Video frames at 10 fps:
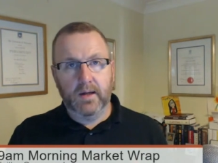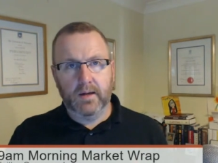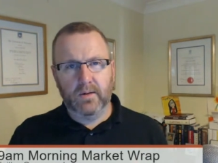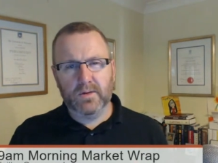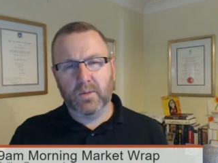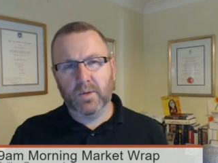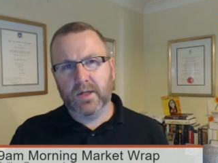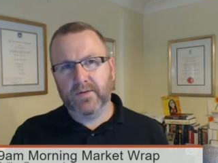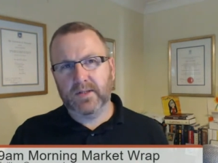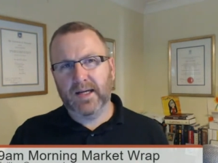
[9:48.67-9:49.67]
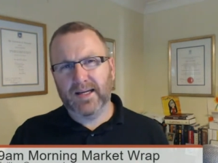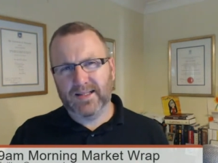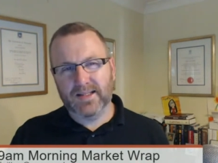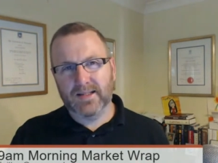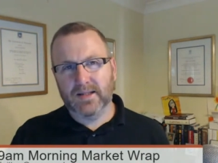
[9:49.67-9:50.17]
also watch out for
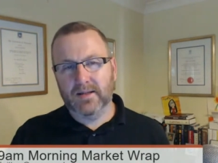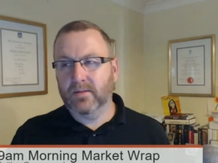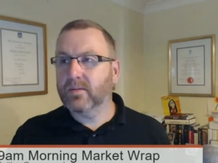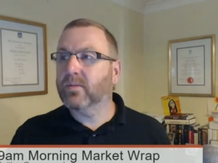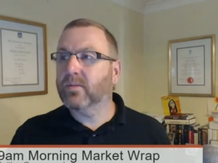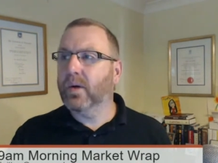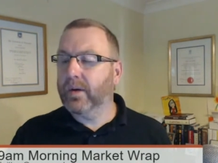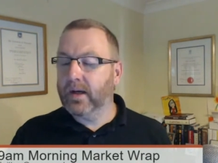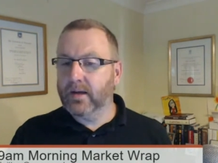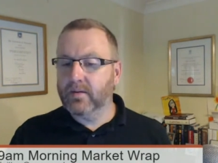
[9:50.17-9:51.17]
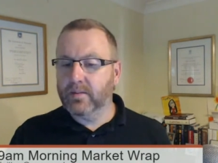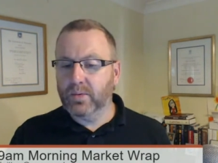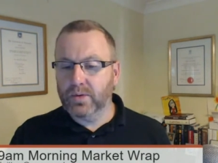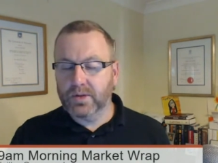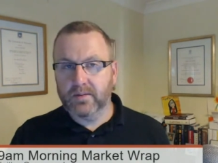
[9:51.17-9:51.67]
snakes. Where we are here in
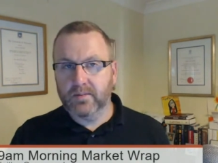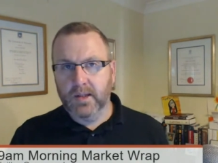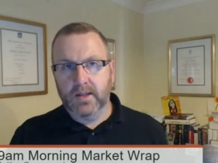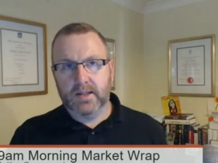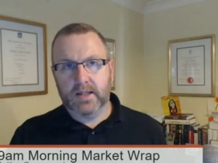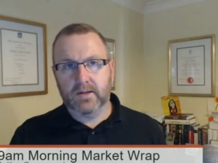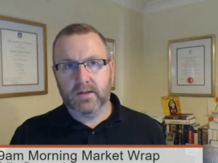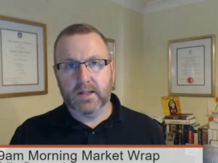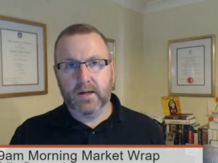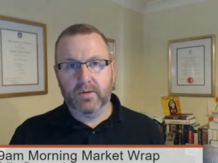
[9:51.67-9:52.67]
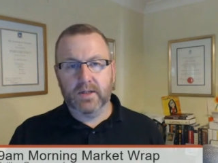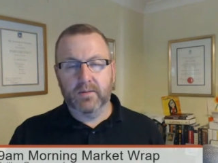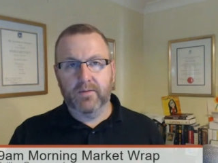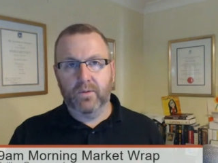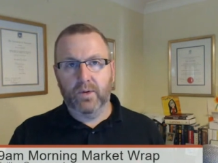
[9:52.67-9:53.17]
the bush, days like today where
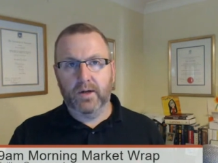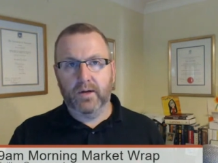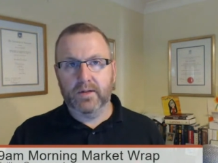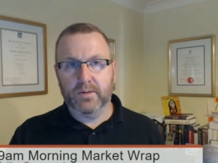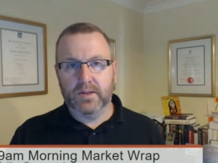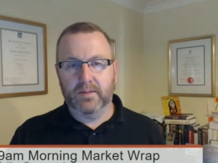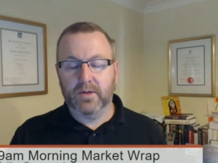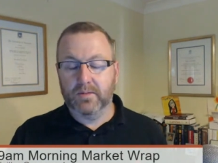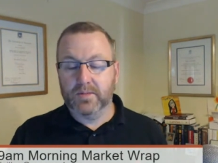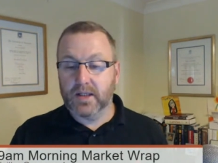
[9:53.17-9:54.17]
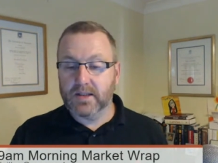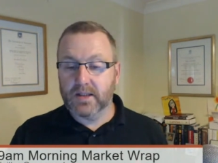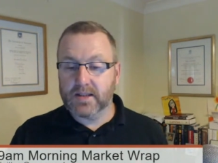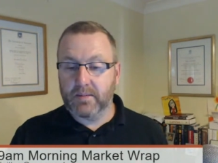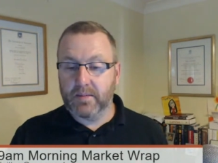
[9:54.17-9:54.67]
it's going to be 40 degrees, we sometimes
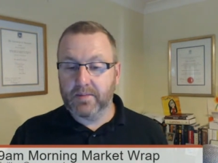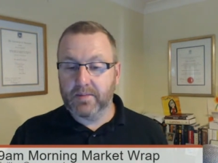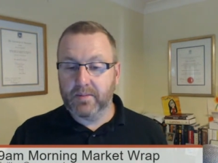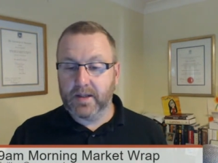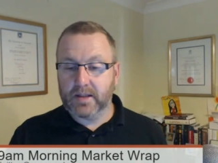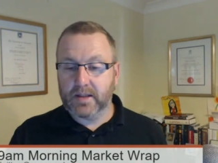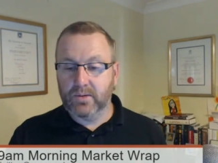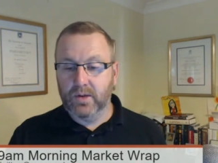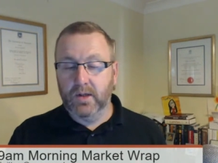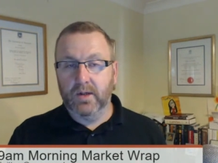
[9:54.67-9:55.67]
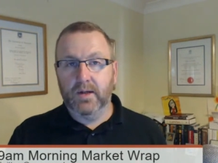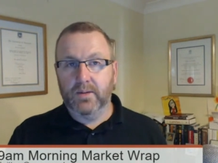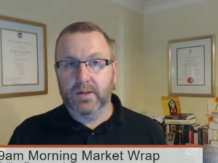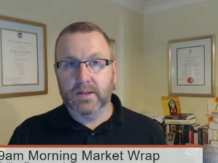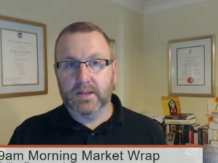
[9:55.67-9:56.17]
get snakes come up to the back door,
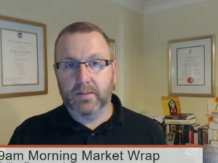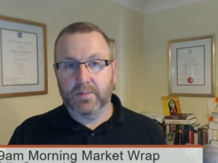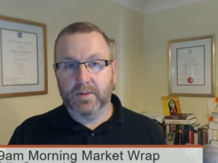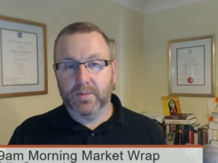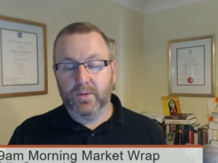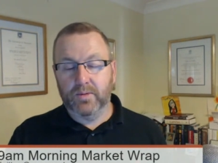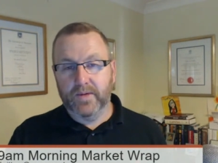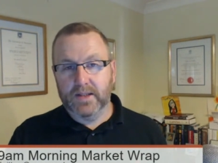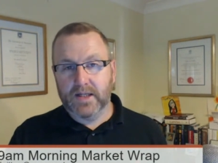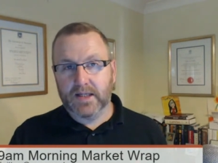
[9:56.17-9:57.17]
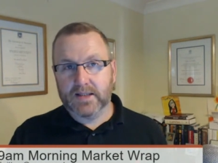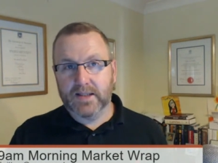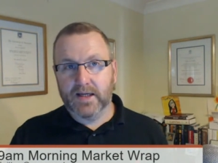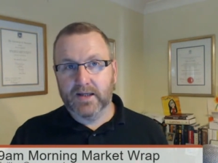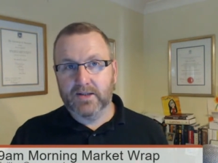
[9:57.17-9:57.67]
which is suboptimal. Sharks in
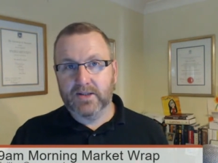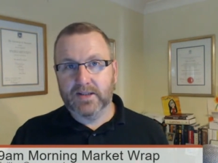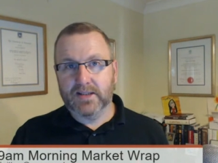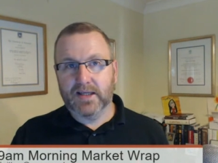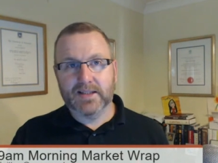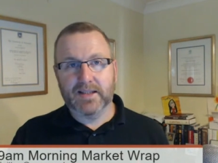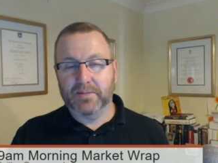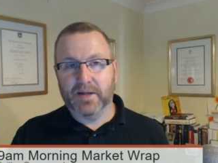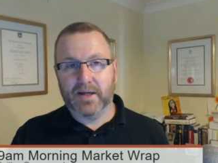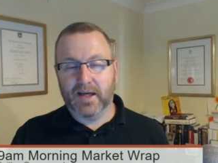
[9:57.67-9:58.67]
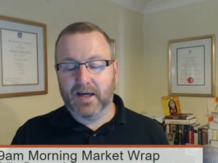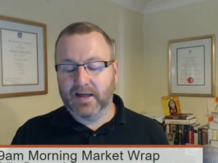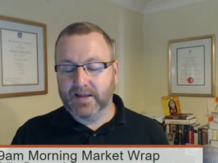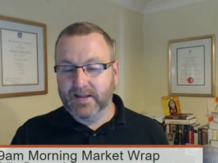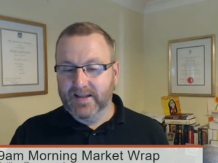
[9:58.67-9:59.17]
the ocean, snakes in the backyard.
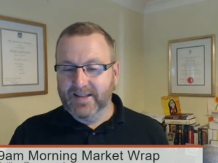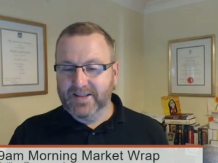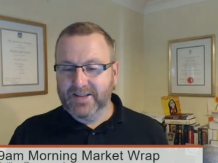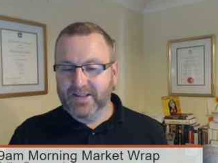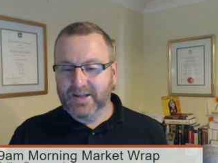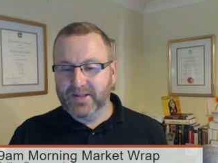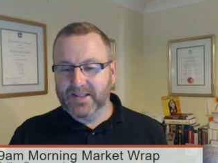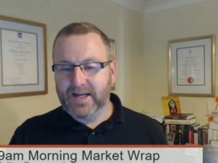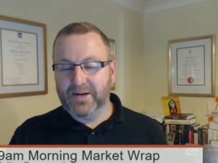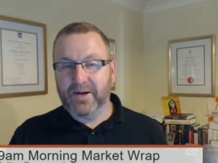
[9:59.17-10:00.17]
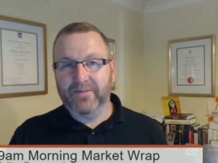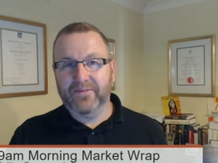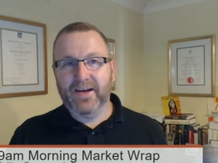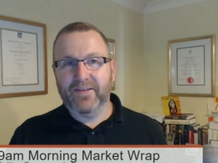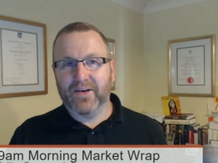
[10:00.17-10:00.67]
Gee whiz. Anyway,
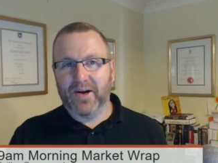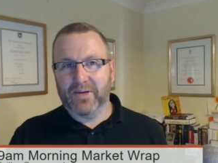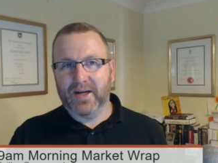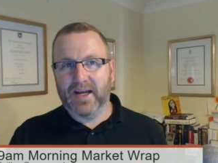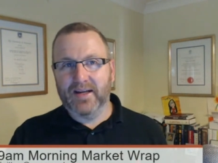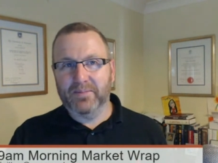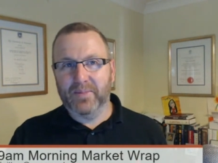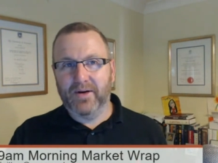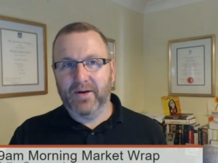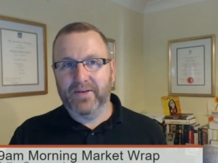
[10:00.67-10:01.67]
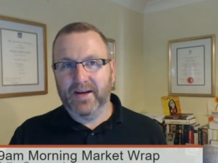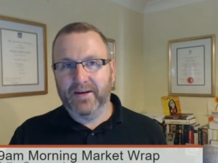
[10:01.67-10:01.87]
have a great weekend. Bye for now.